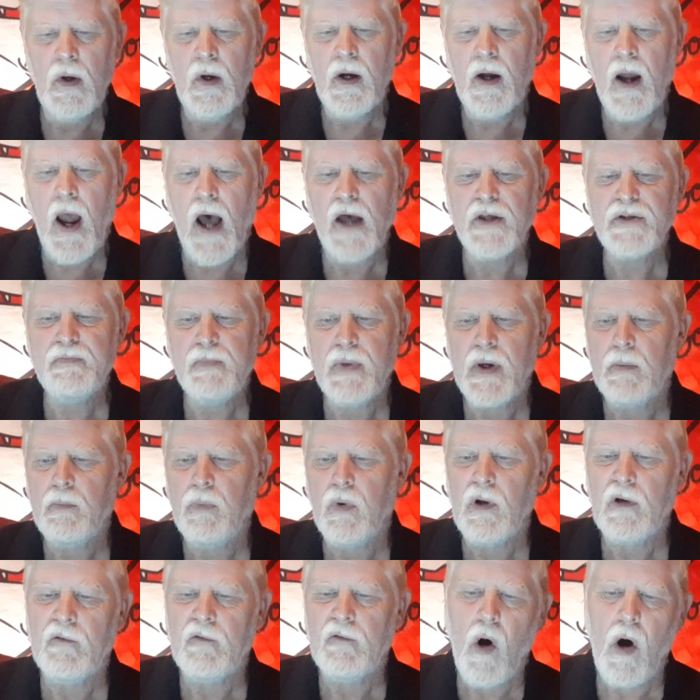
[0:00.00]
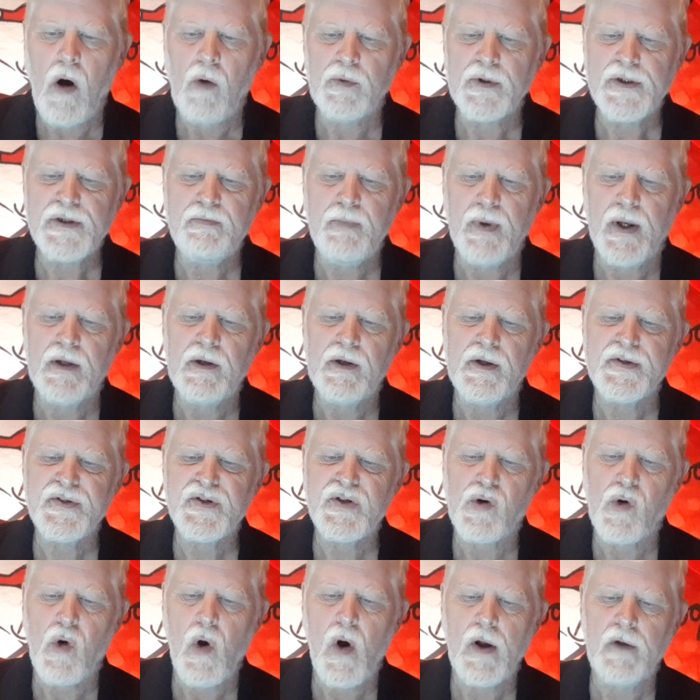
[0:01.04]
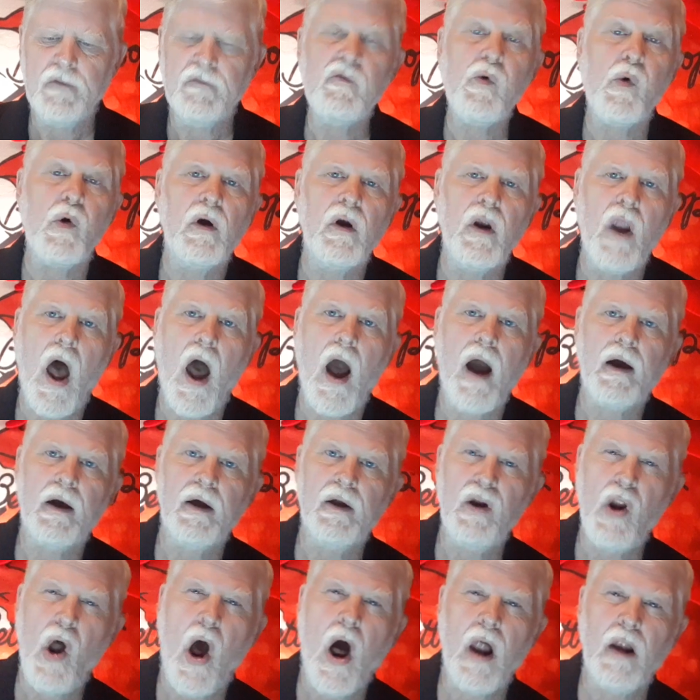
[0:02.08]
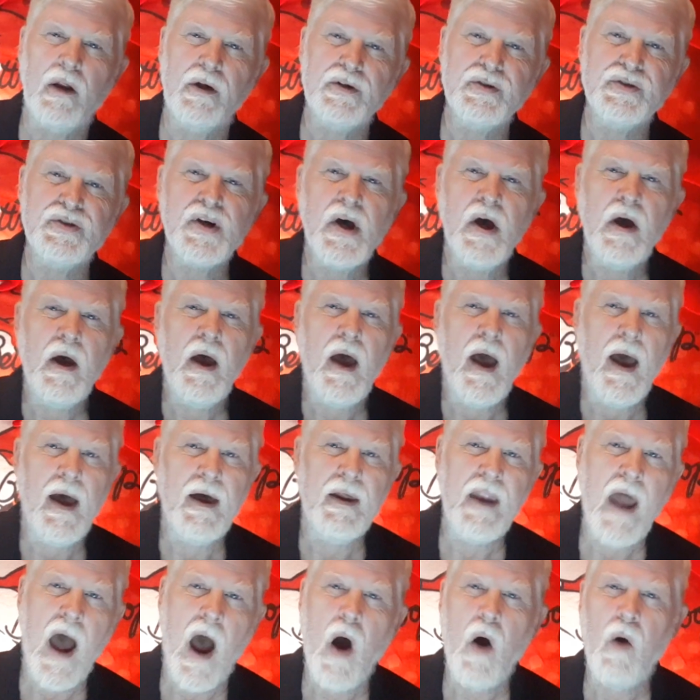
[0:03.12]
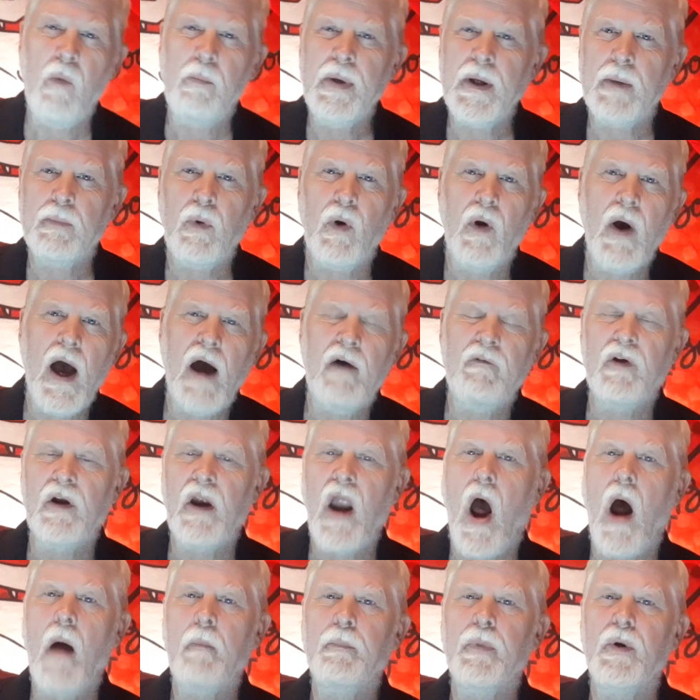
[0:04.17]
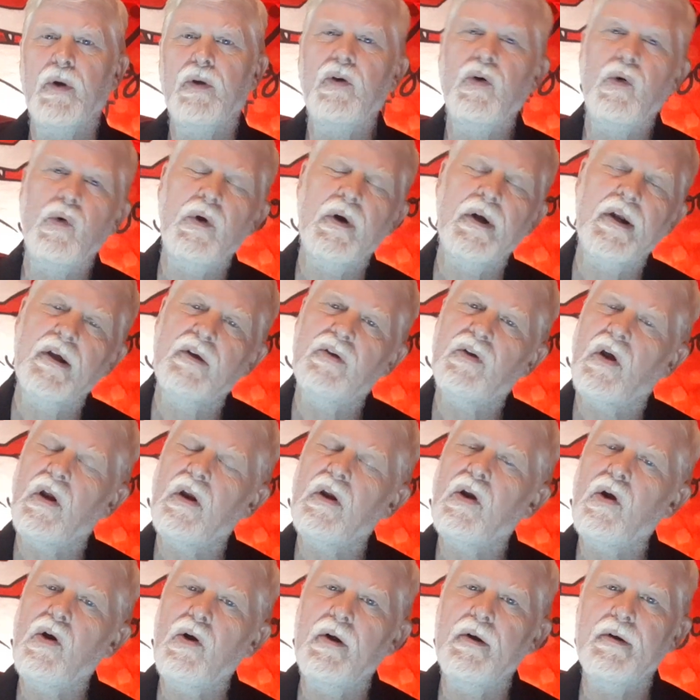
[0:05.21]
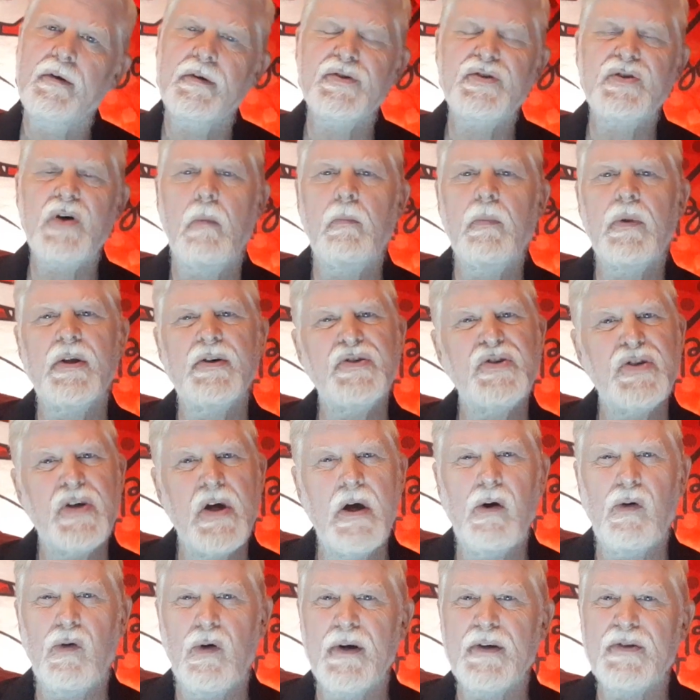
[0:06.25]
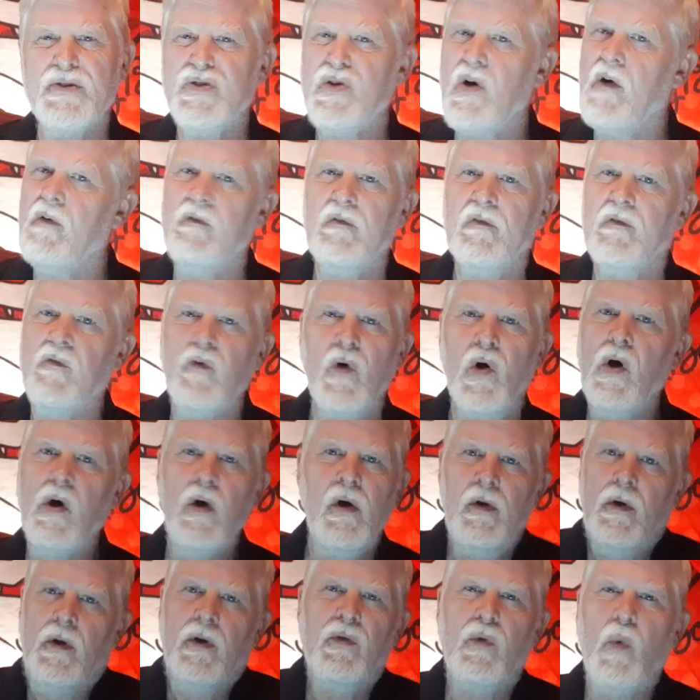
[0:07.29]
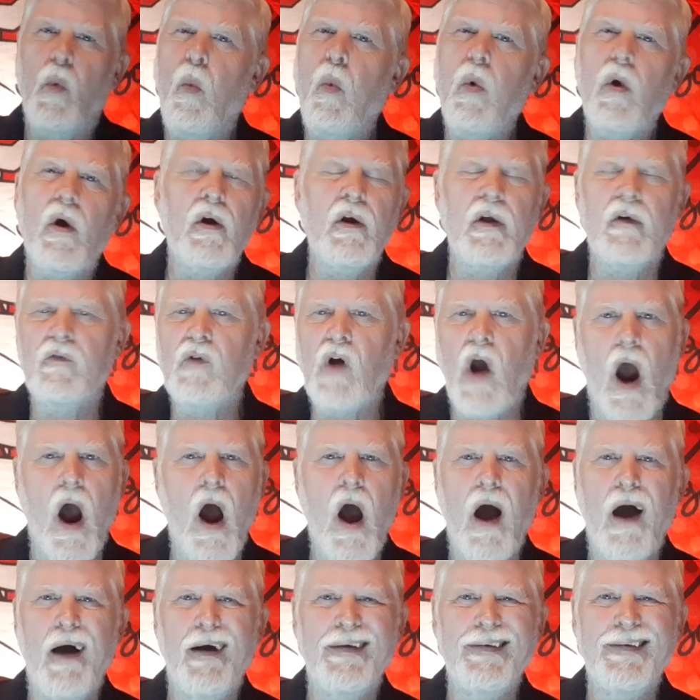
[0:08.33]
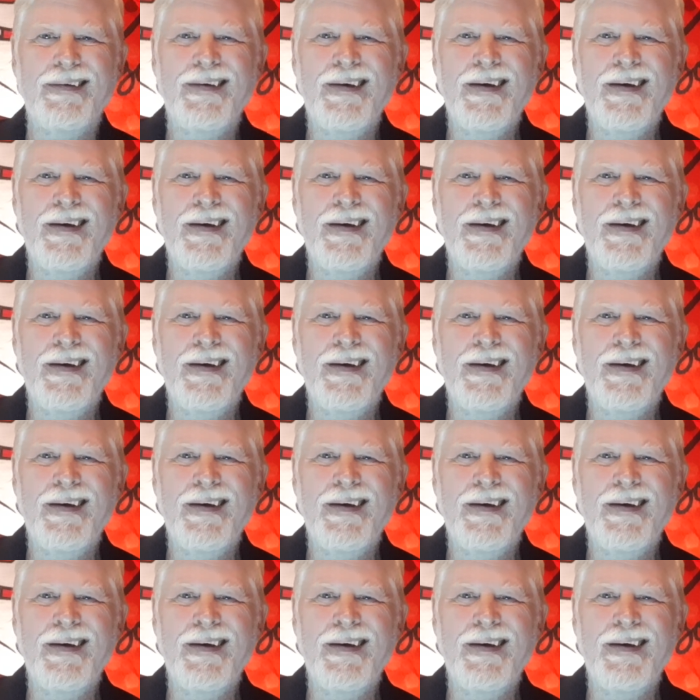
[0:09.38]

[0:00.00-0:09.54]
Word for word: God's people have always been destroyed for lack of knowledge, and now people have an opportunity to learn some of the secrets of the Word of God